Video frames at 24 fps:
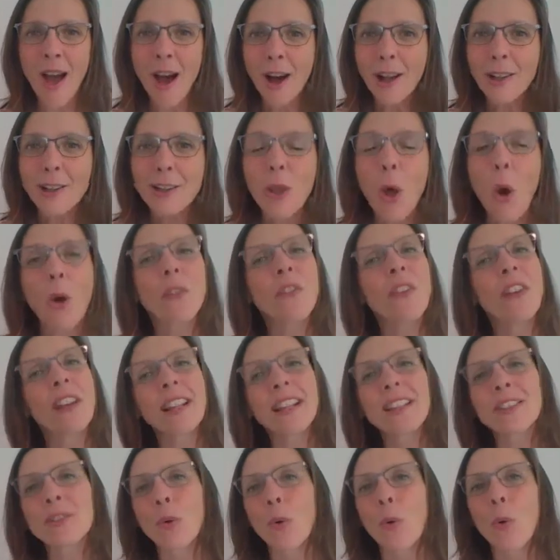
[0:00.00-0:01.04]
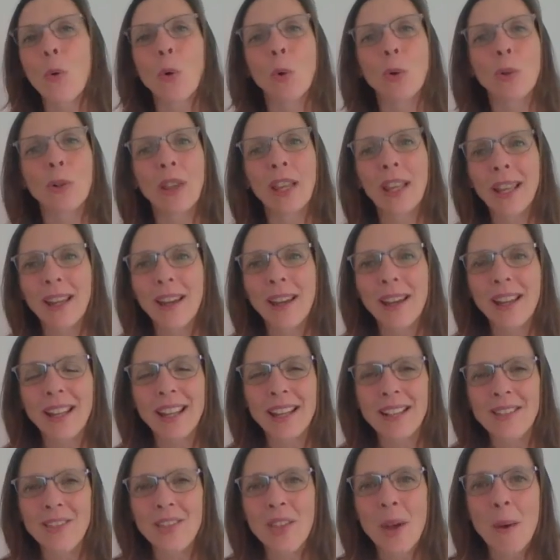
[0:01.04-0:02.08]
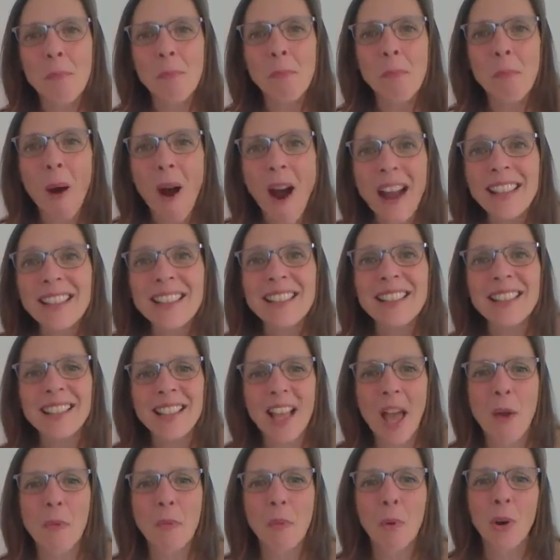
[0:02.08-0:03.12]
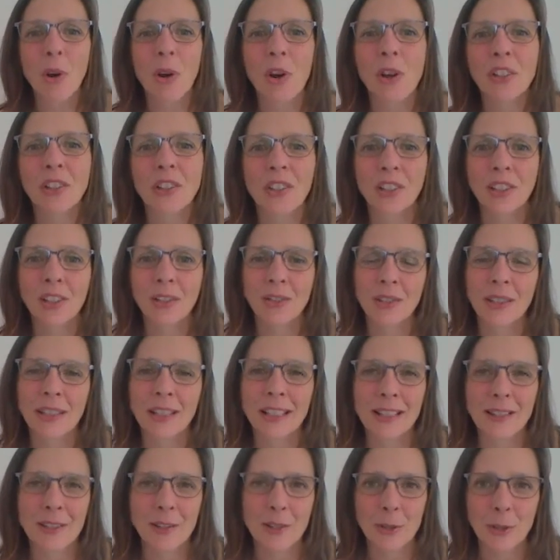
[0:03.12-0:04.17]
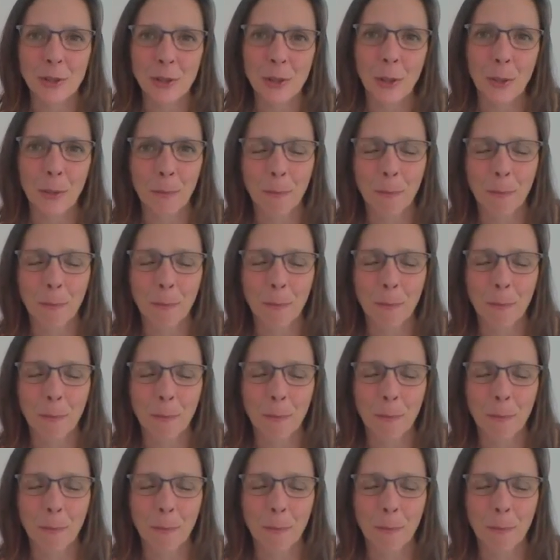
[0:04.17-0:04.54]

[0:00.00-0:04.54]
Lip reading: A lot of it is all here in the mindset work that you need to do.